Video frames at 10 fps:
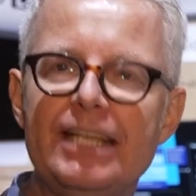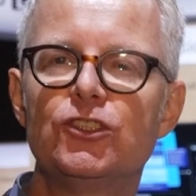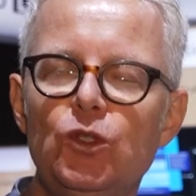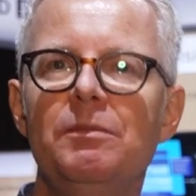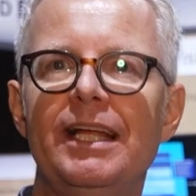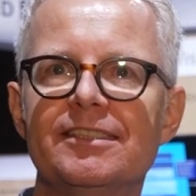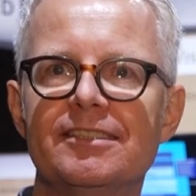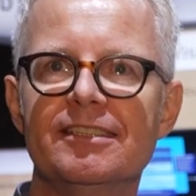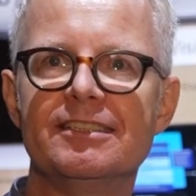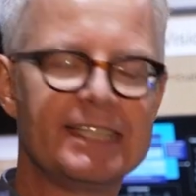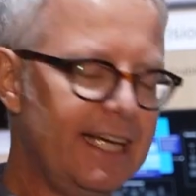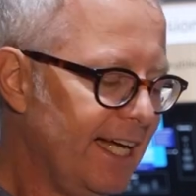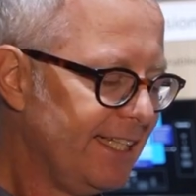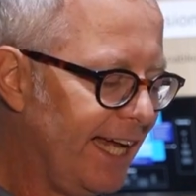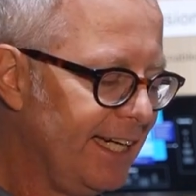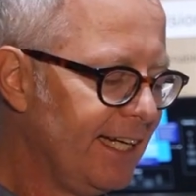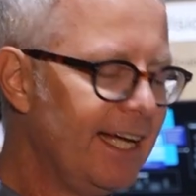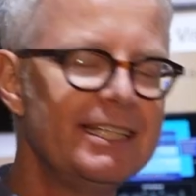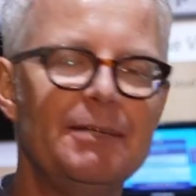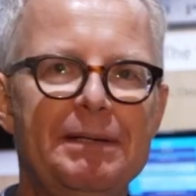zoom lenses, then
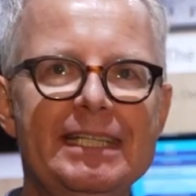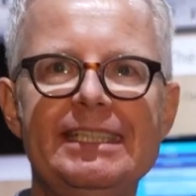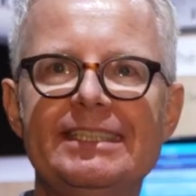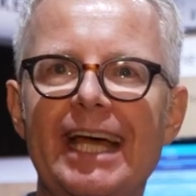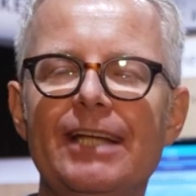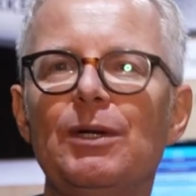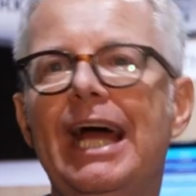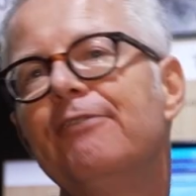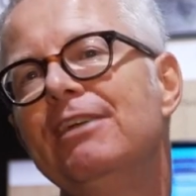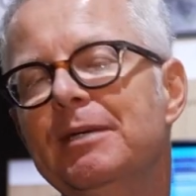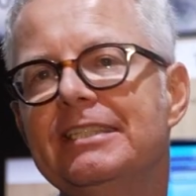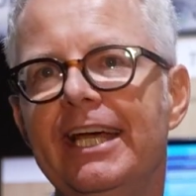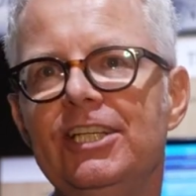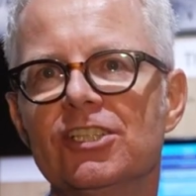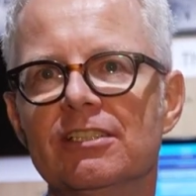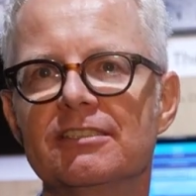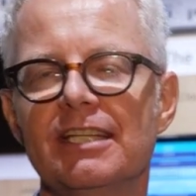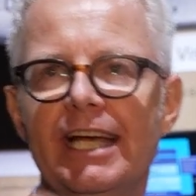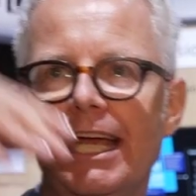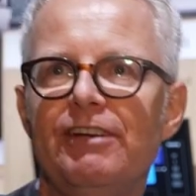the PTZ will have limitations.
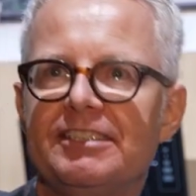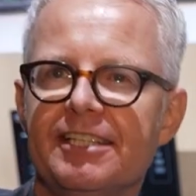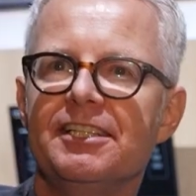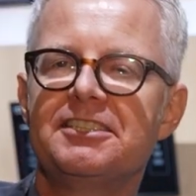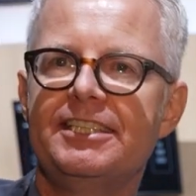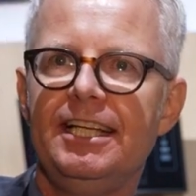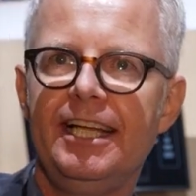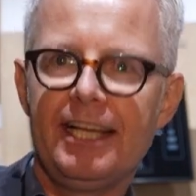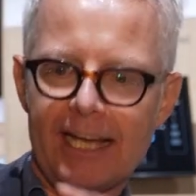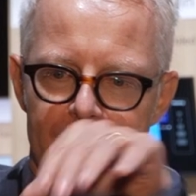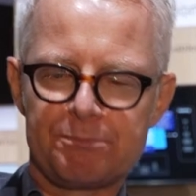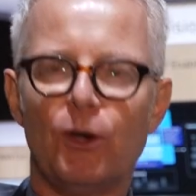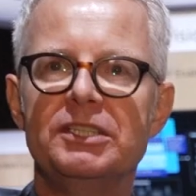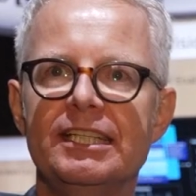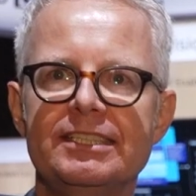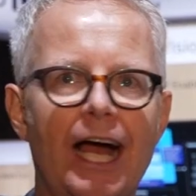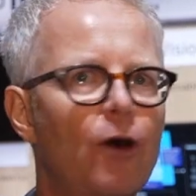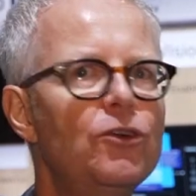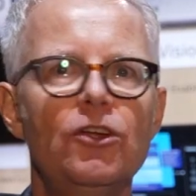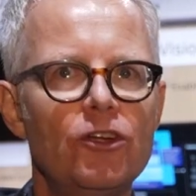If it's in the ceiling and pointing
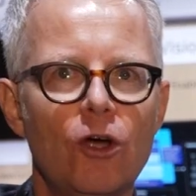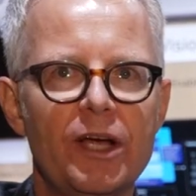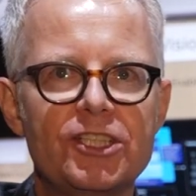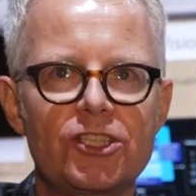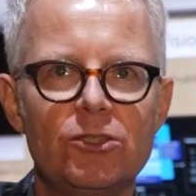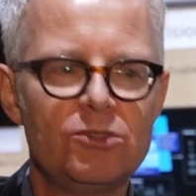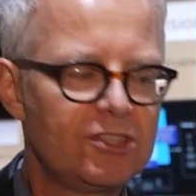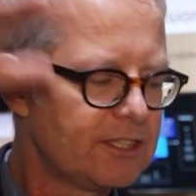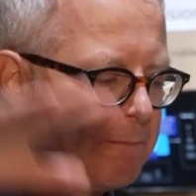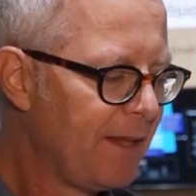down, no issues.